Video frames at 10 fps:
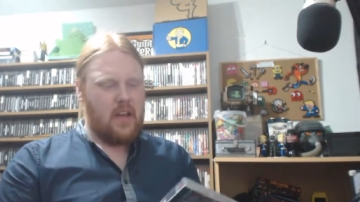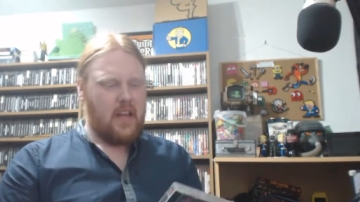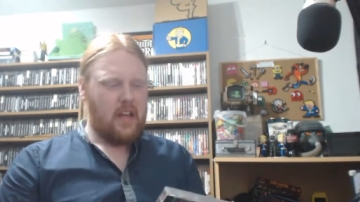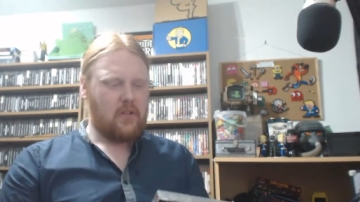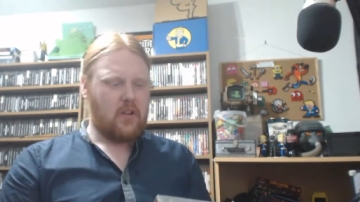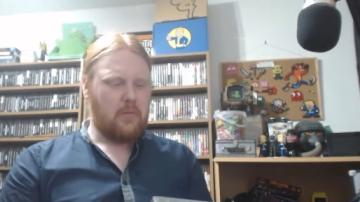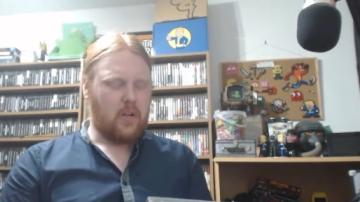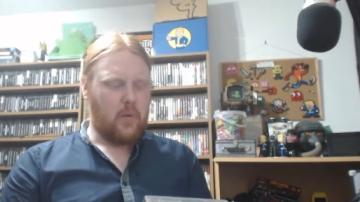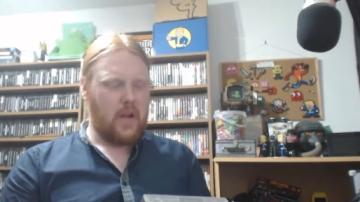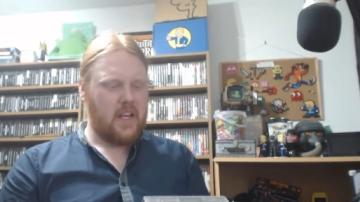It was a couple
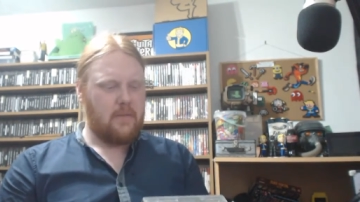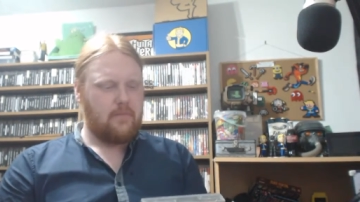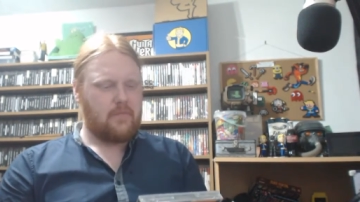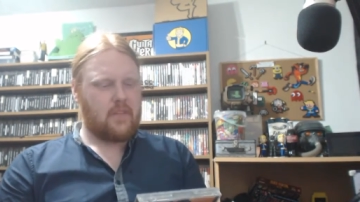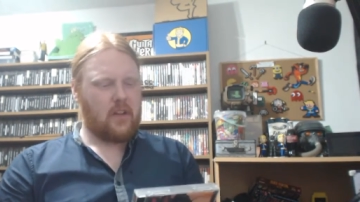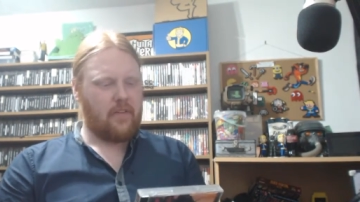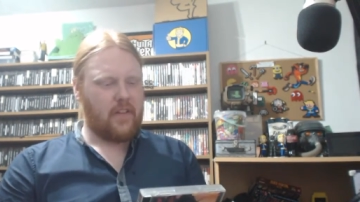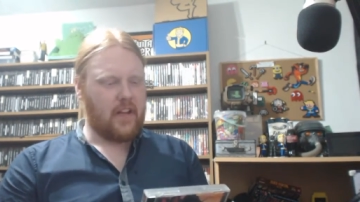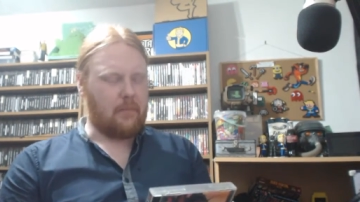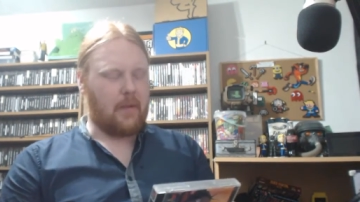of £1, so I
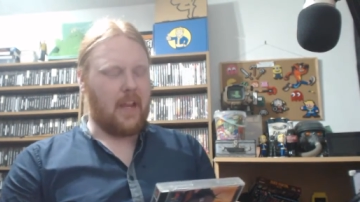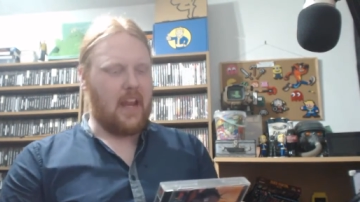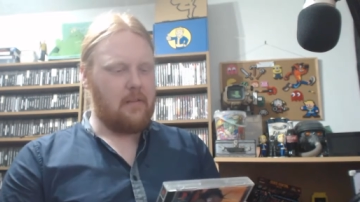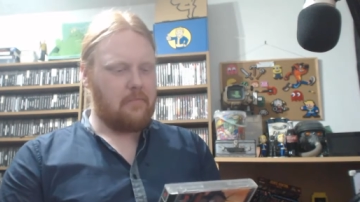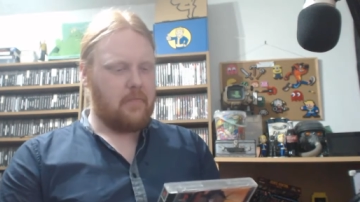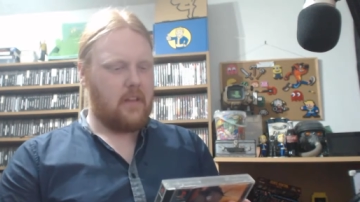figured I'd get it.